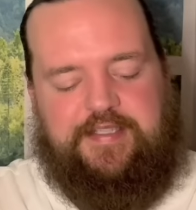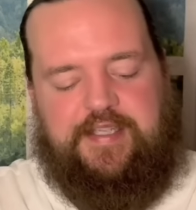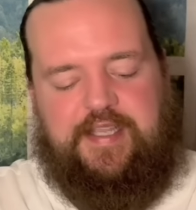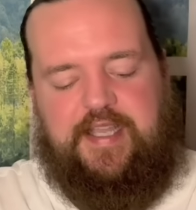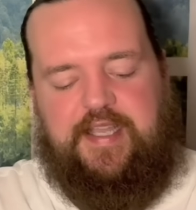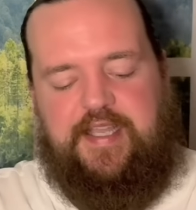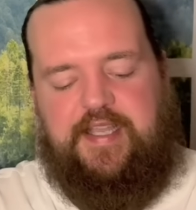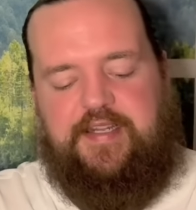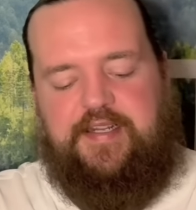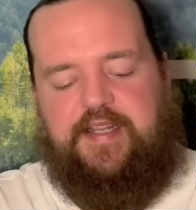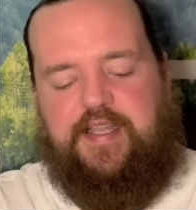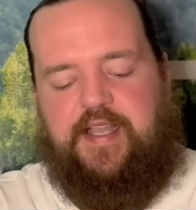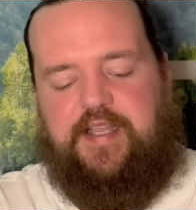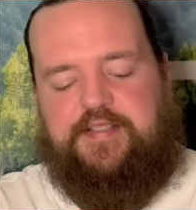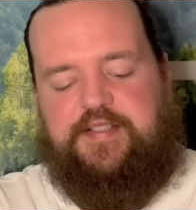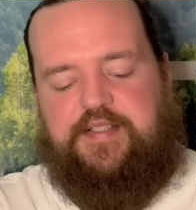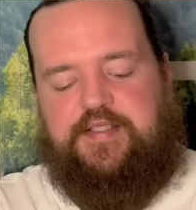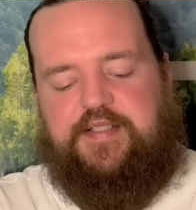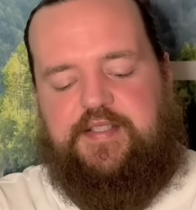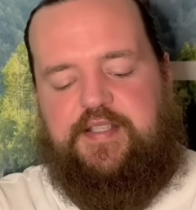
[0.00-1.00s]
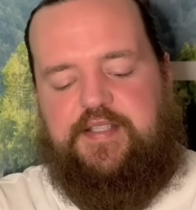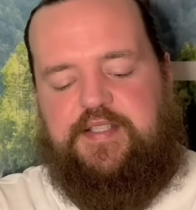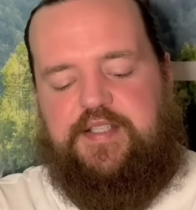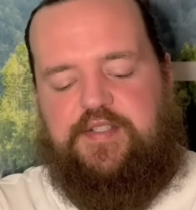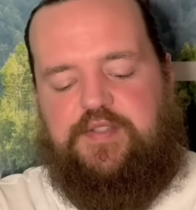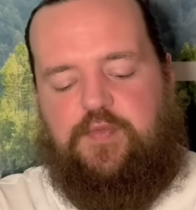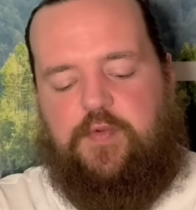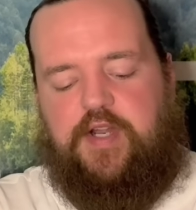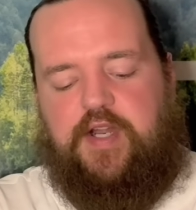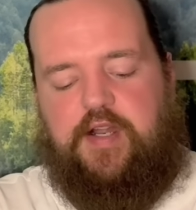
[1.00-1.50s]
And yes, this
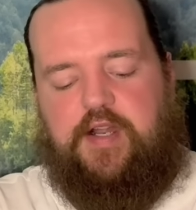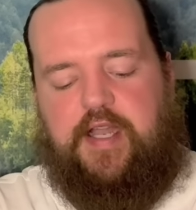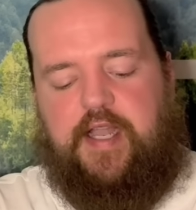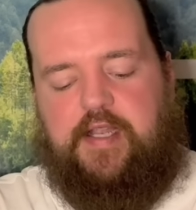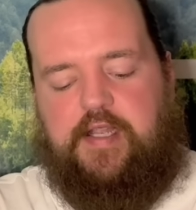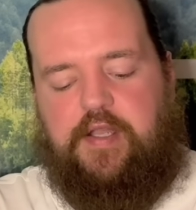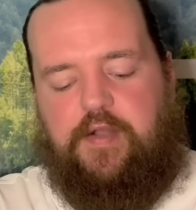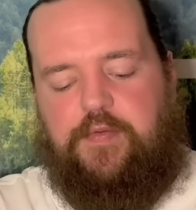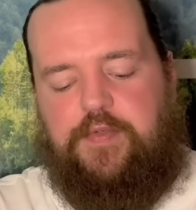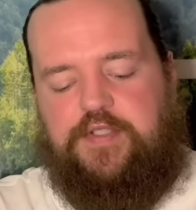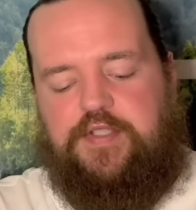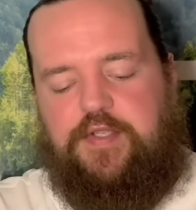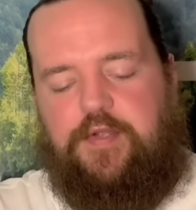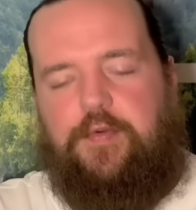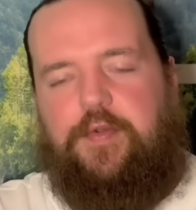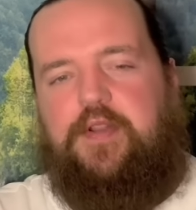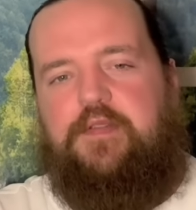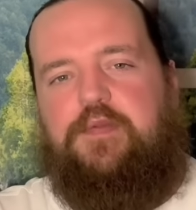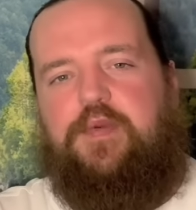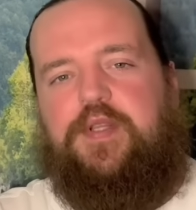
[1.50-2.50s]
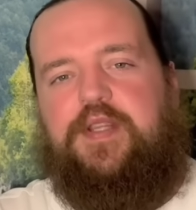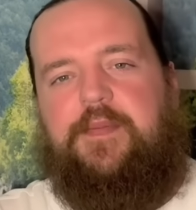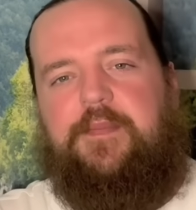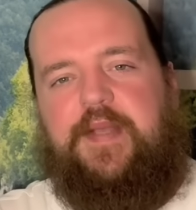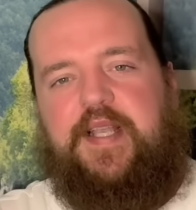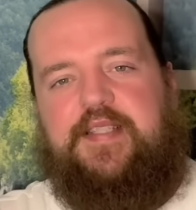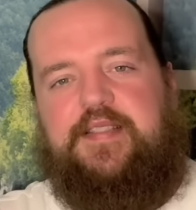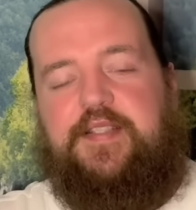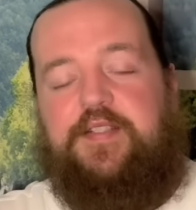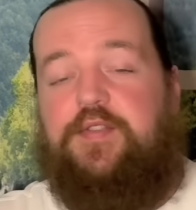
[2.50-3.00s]
is where I go intuitive with the
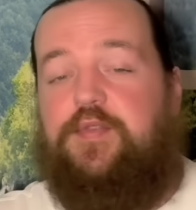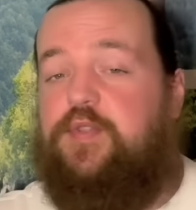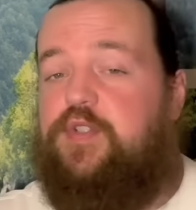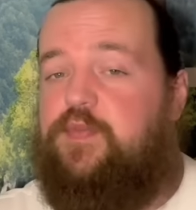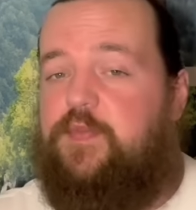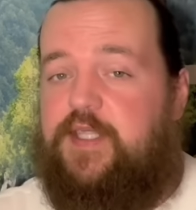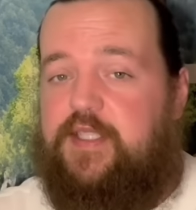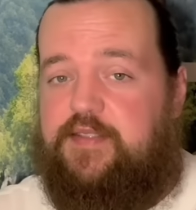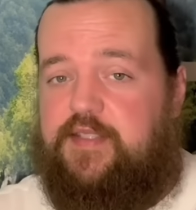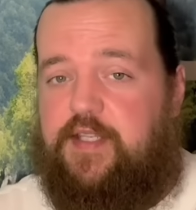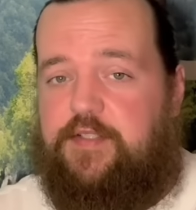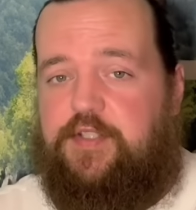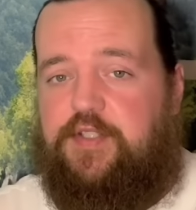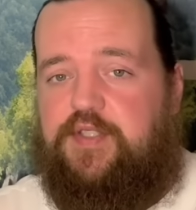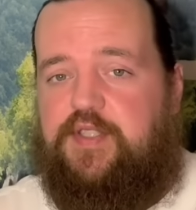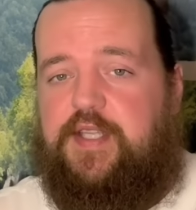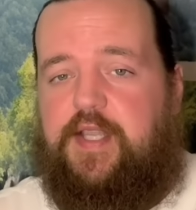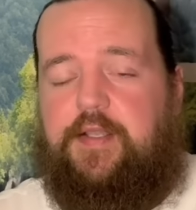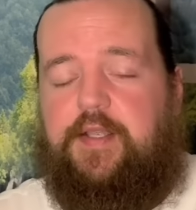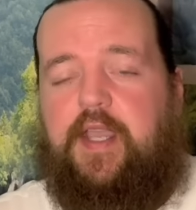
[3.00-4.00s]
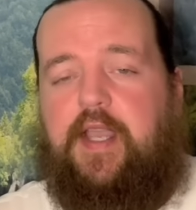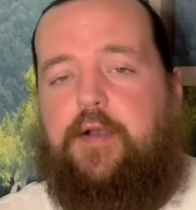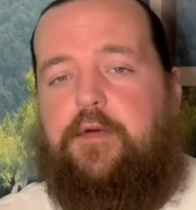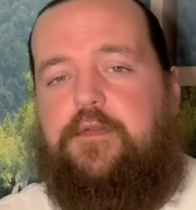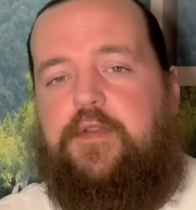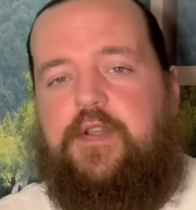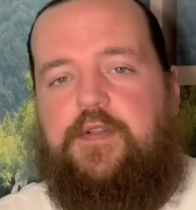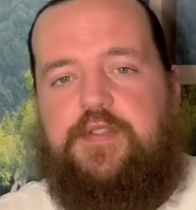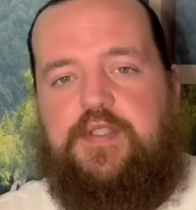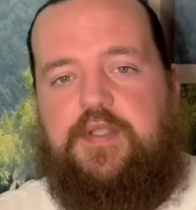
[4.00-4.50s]
message, which means I just tell you how it
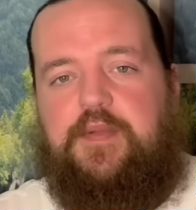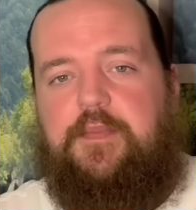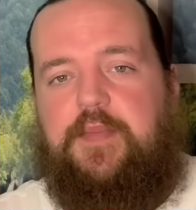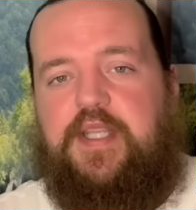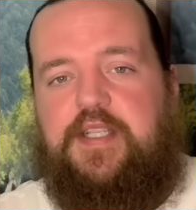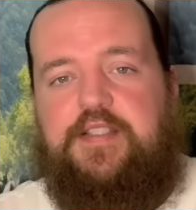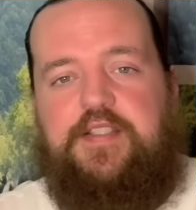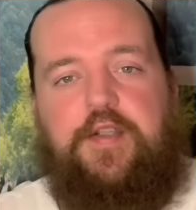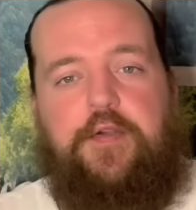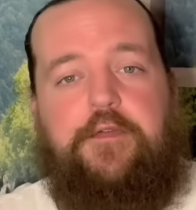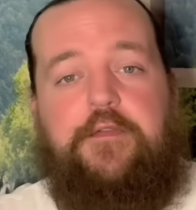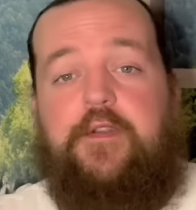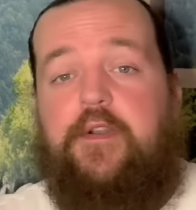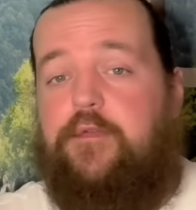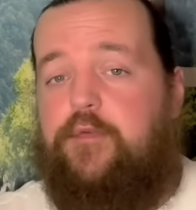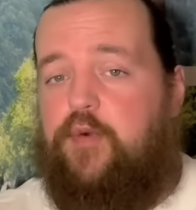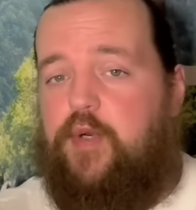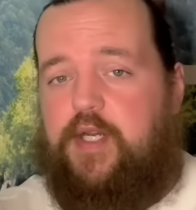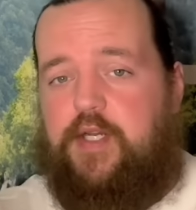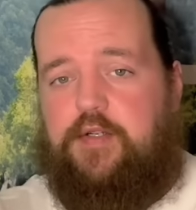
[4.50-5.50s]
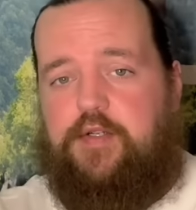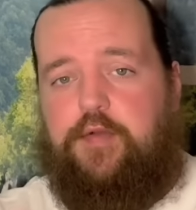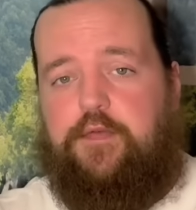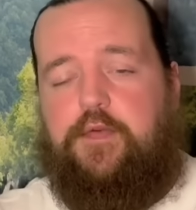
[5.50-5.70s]
feels to me. So feel free to do